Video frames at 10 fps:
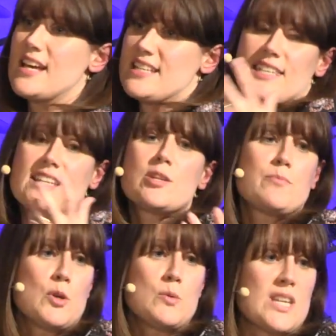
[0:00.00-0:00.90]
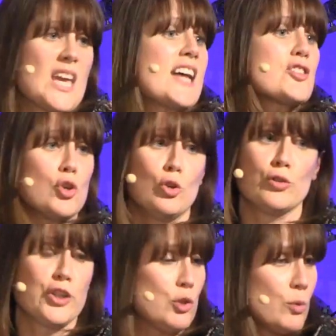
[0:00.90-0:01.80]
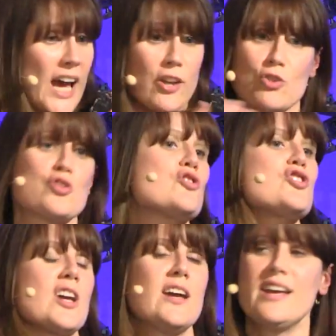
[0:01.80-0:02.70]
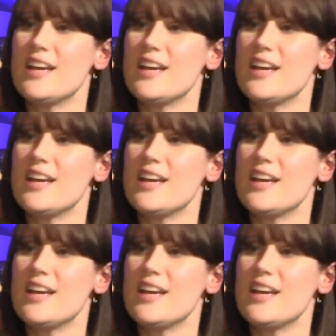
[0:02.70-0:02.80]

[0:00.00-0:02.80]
aesthetic beauty at all, that you cannot judge uh,